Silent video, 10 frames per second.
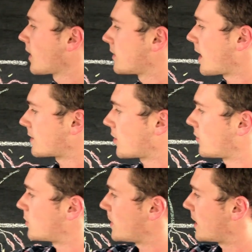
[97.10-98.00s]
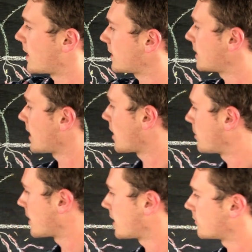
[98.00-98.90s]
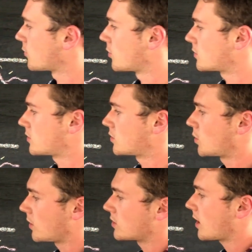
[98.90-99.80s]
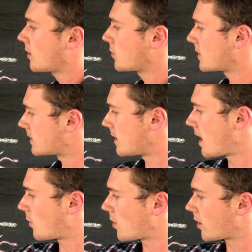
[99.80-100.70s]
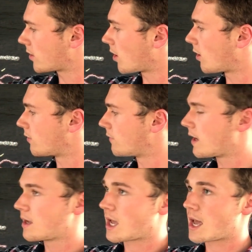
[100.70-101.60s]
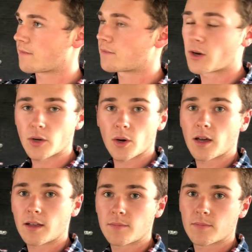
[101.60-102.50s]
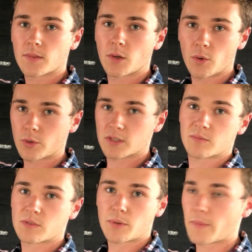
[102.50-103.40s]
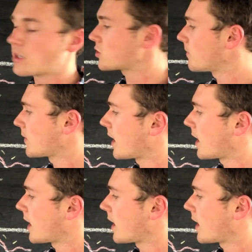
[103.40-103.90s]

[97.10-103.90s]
that's going to be connecting our plant roots to each other with this network of fungi organisms pretty much.